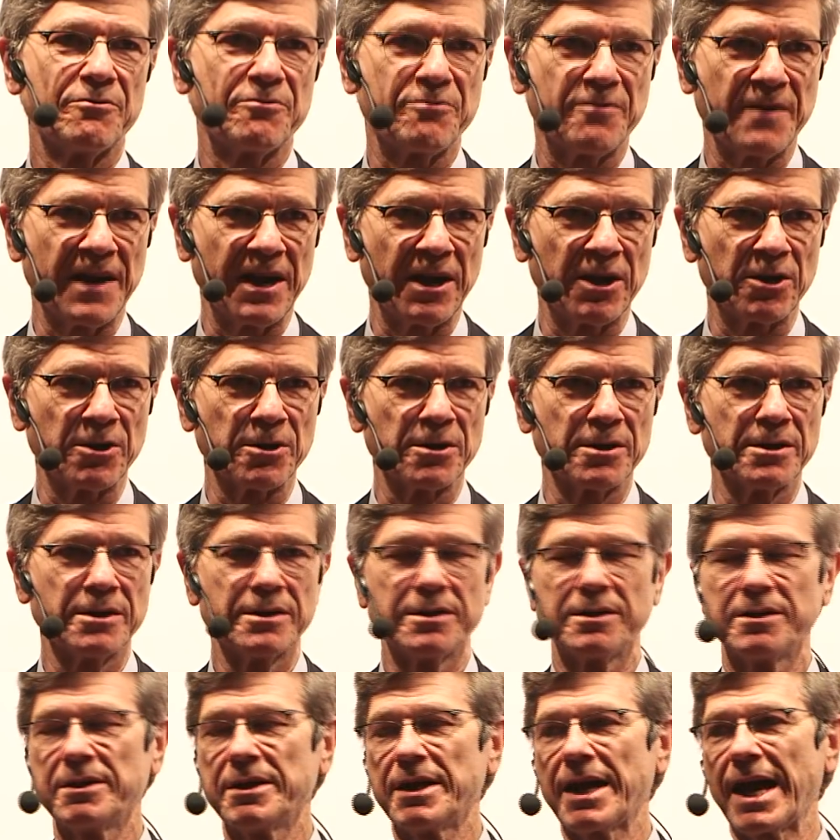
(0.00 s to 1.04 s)
fair,
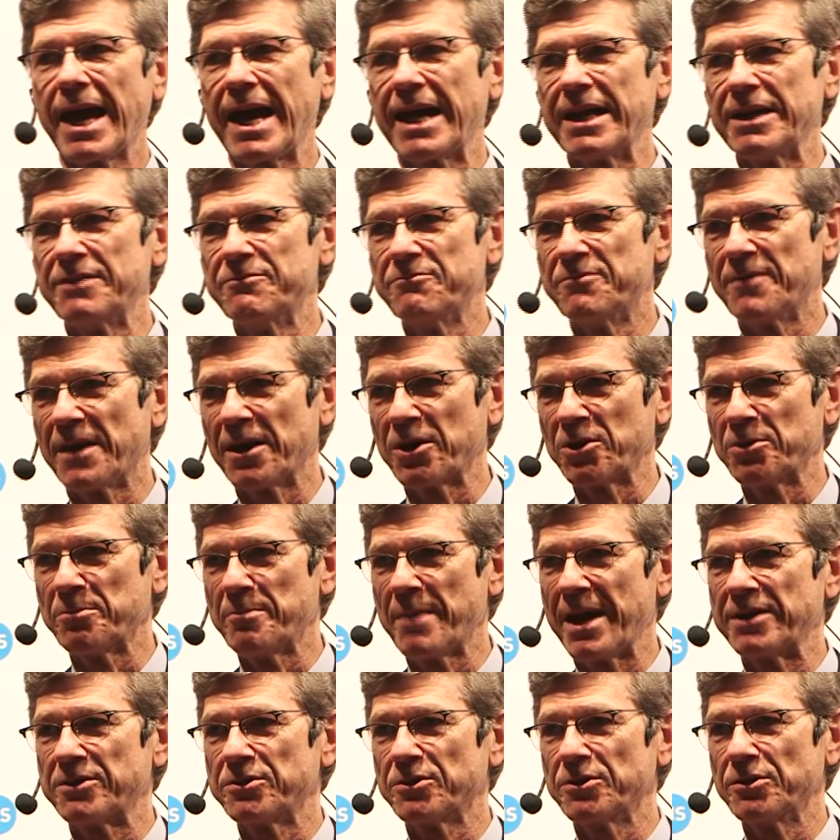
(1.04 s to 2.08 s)
and
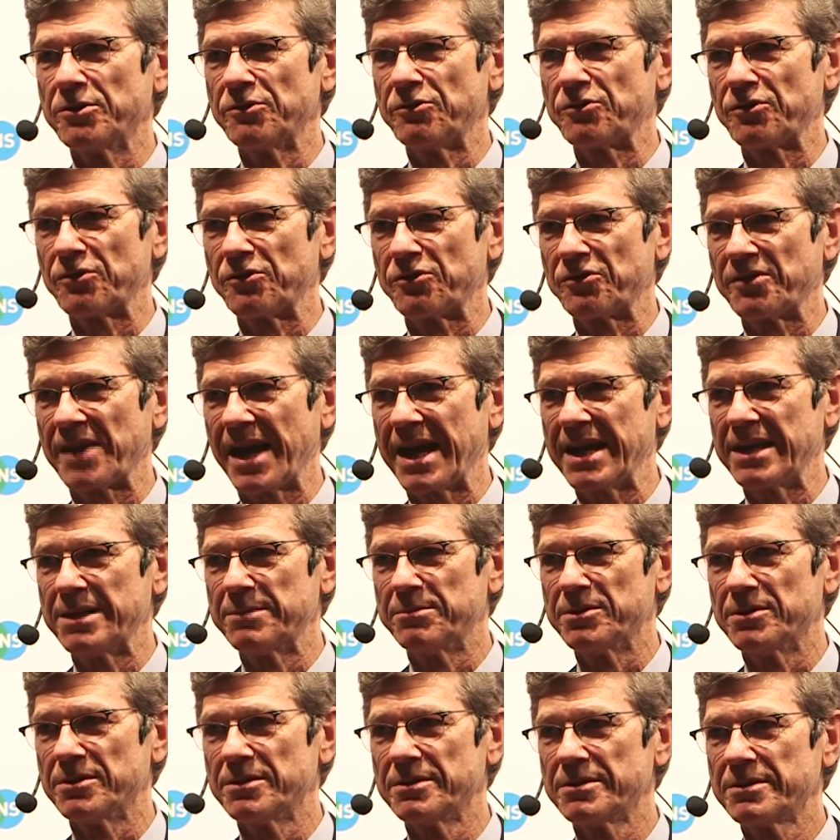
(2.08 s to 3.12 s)
environmentally
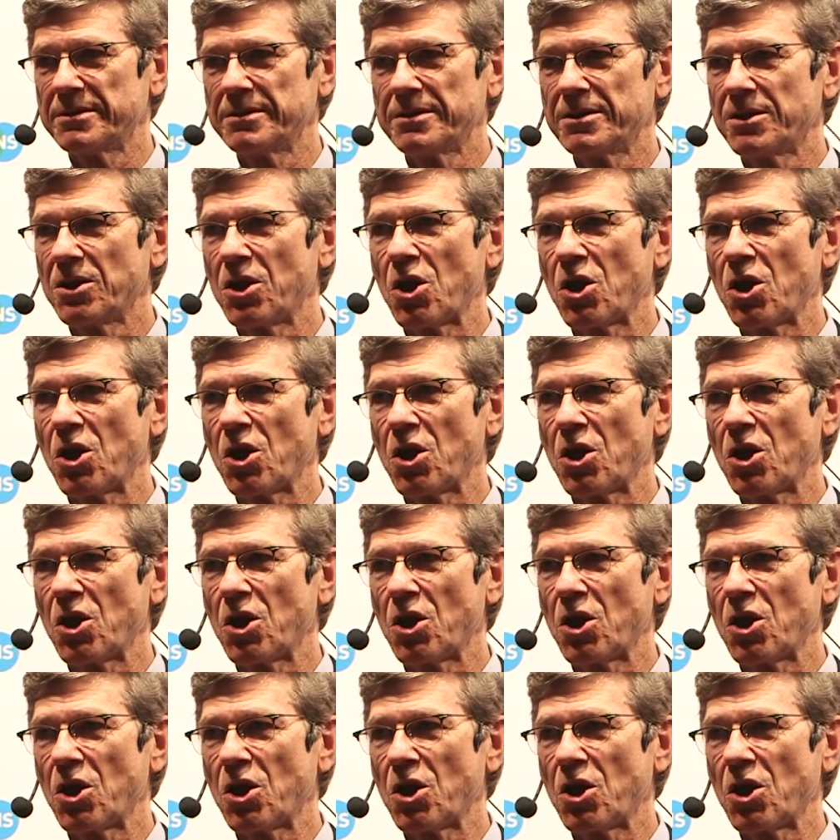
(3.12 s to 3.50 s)
sustainable.